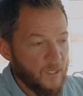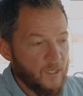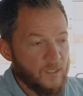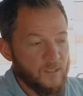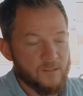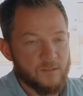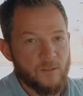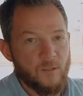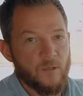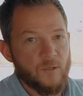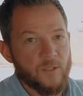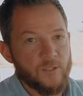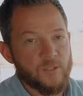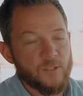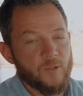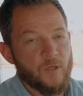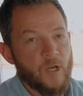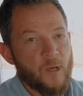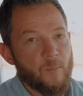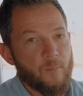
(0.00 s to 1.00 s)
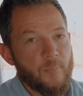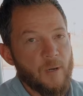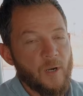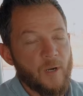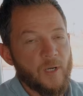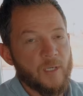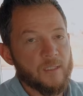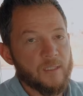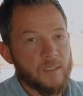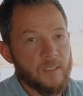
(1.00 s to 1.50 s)
And as long as you're not
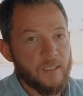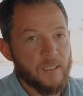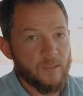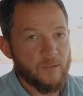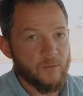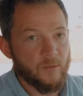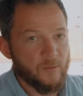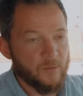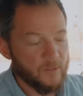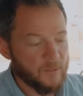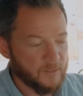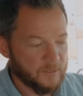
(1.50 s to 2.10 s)
burying the needle,